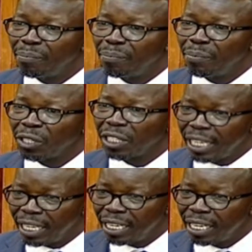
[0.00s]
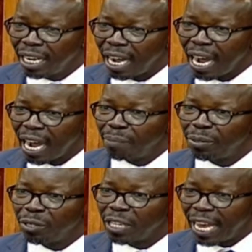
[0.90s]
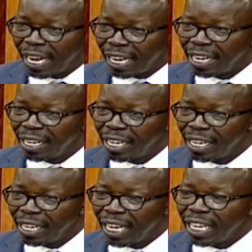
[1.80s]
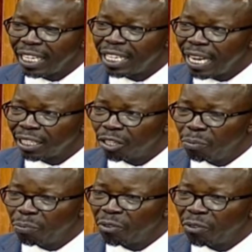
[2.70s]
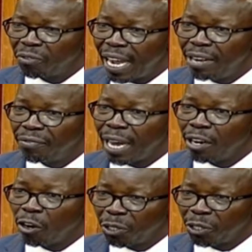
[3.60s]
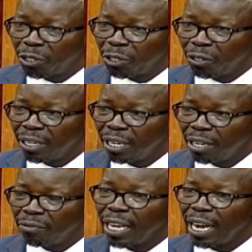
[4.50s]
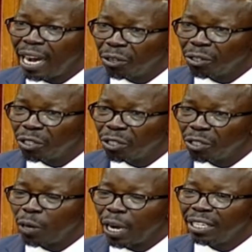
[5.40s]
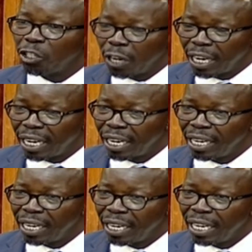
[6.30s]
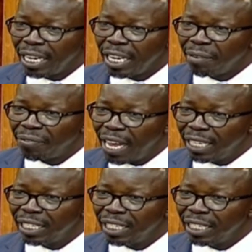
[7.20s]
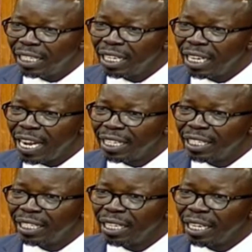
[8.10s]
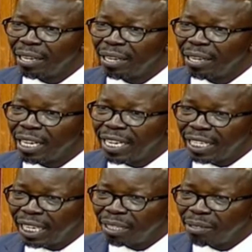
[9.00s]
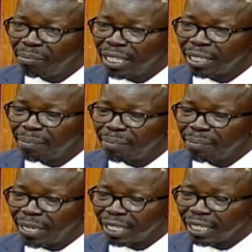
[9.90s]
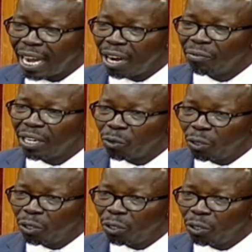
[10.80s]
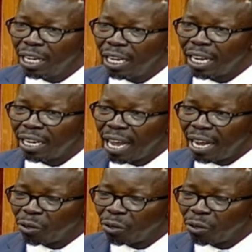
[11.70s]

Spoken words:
it shall proceed up to the end. It does not provide for an option for the House to adjourn. If that is the dictate, Mr. Speaker, sir, of the rule,